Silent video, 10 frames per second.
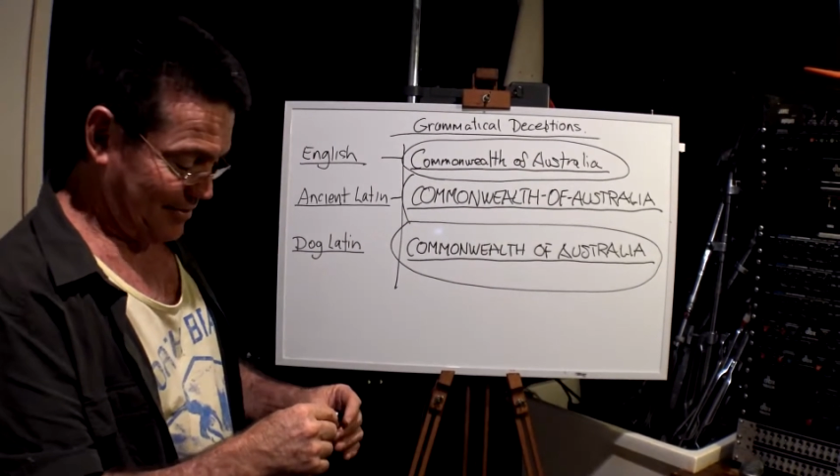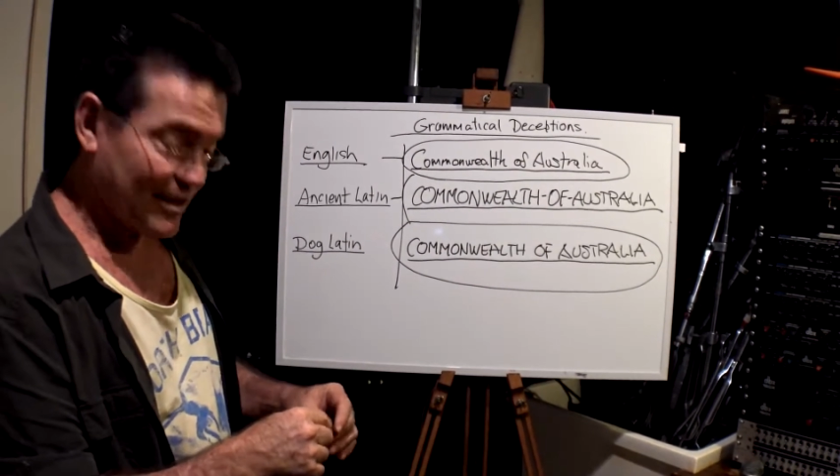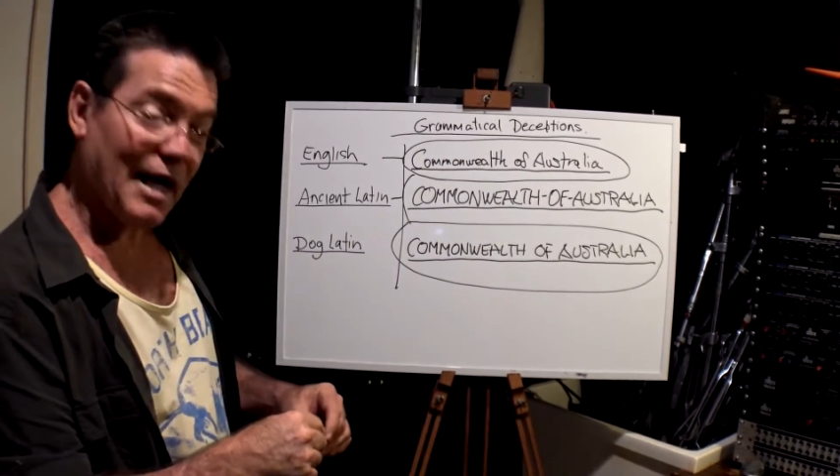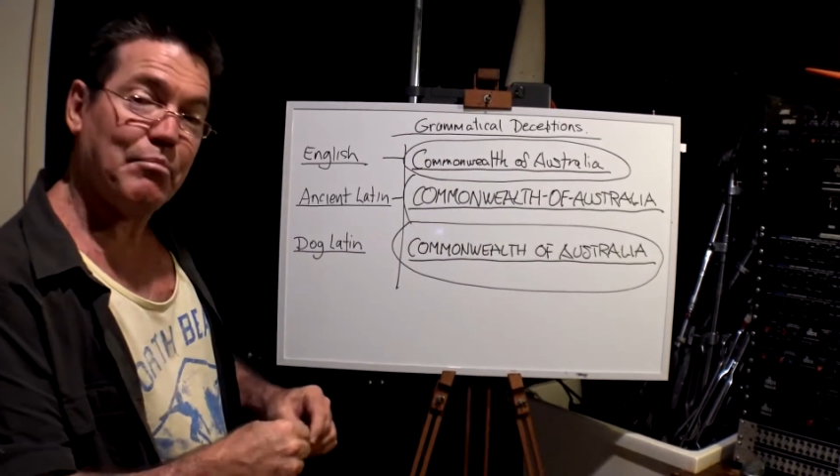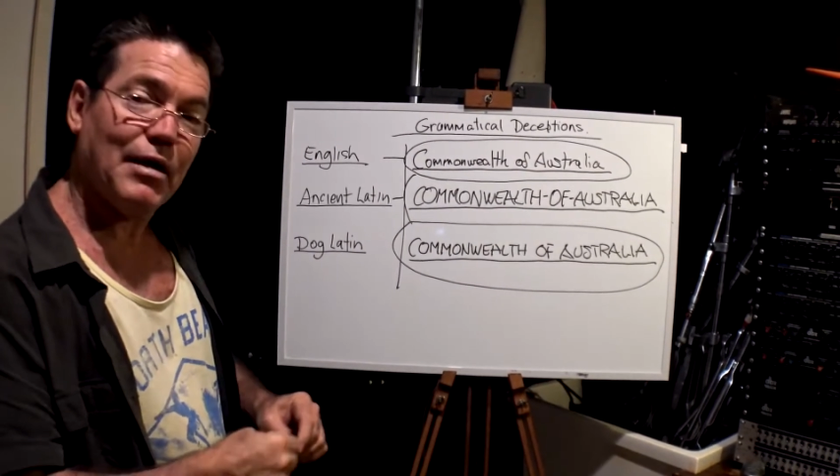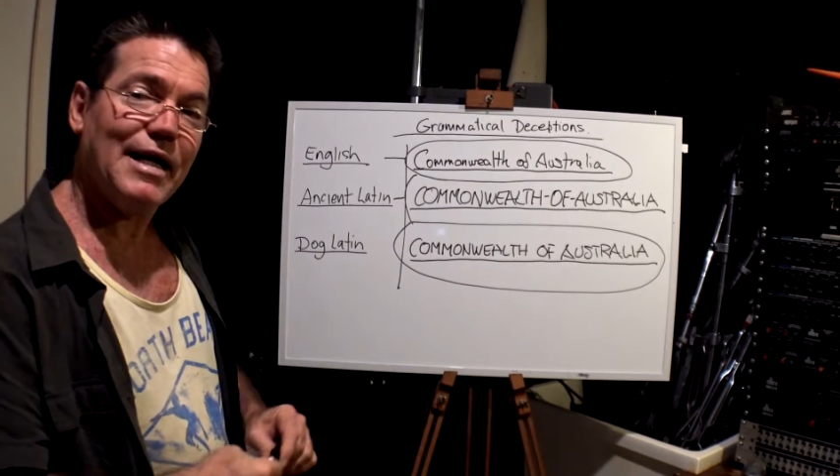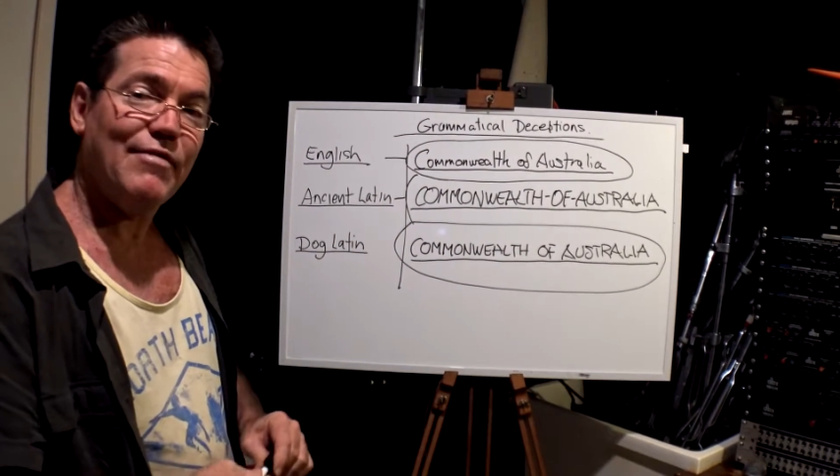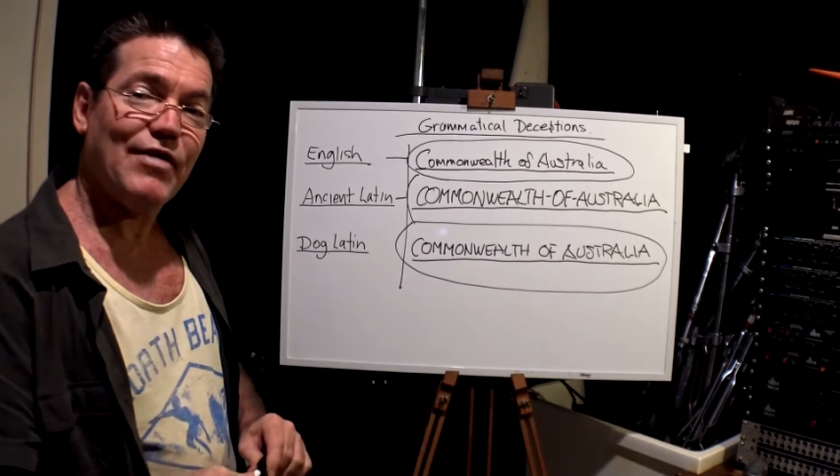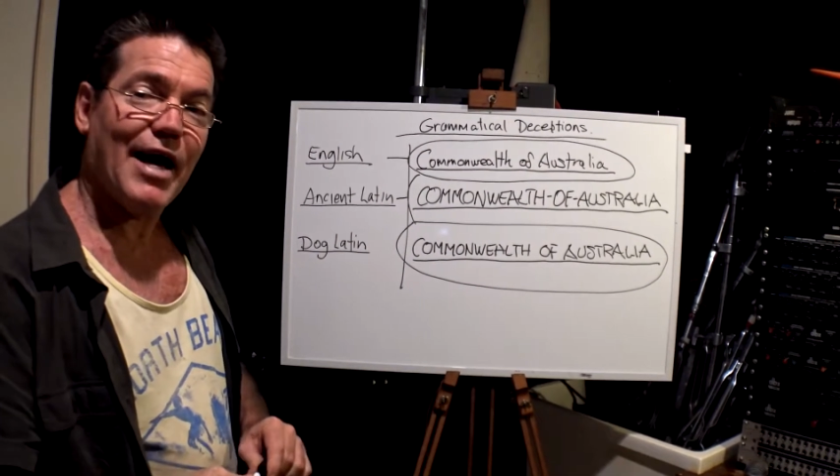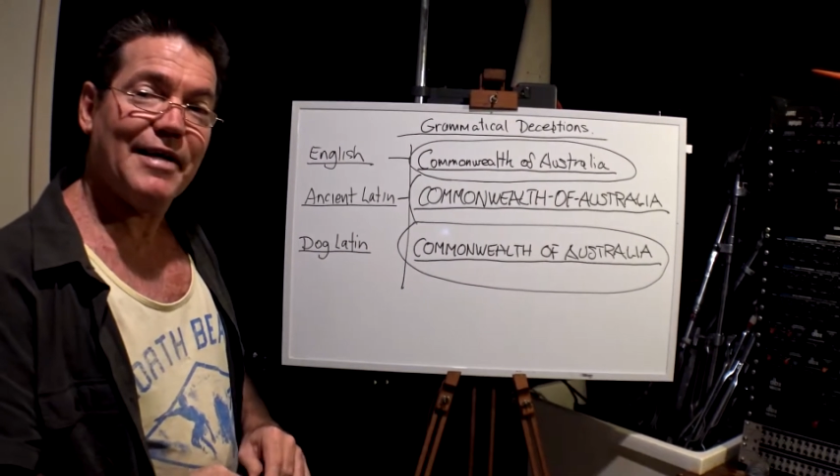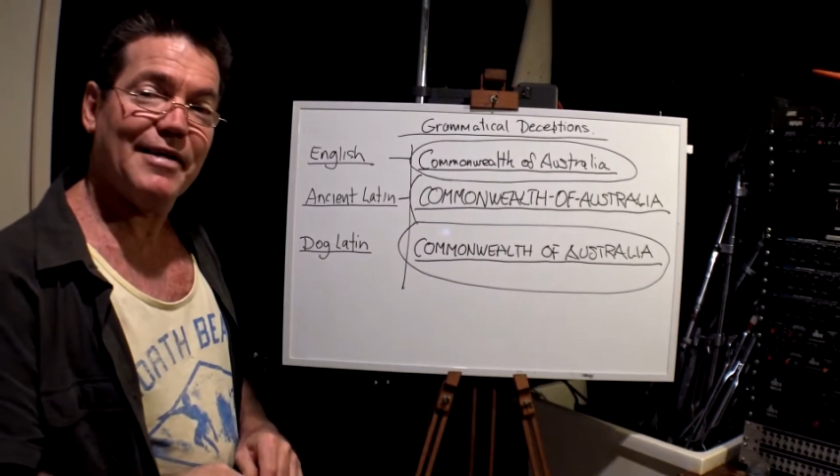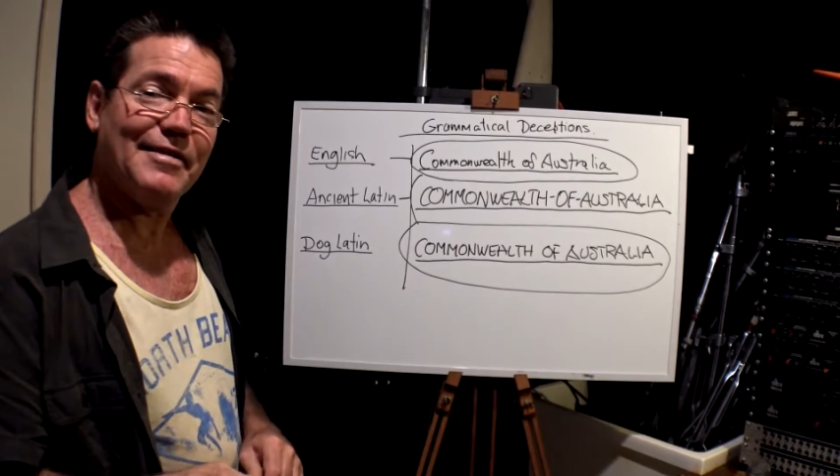They believe that.